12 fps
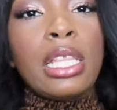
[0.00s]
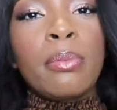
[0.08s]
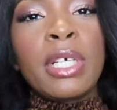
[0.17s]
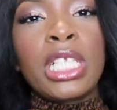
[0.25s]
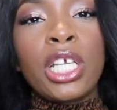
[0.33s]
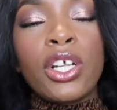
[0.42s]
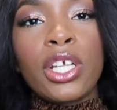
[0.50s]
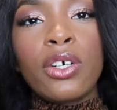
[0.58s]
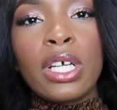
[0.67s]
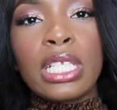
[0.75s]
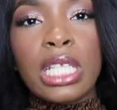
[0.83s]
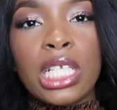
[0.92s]
And the
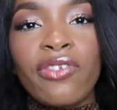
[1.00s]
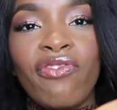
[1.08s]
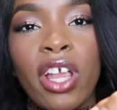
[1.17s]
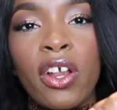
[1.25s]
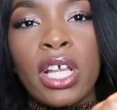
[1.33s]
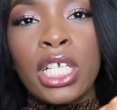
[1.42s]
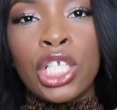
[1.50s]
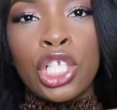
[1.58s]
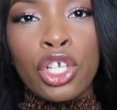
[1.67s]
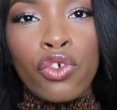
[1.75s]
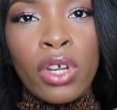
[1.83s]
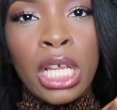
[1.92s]
material is this very
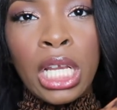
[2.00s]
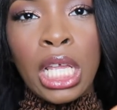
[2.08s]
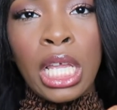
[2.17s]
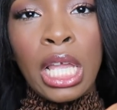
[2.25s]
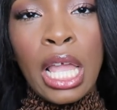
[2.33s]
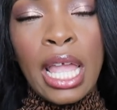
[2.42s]
screeny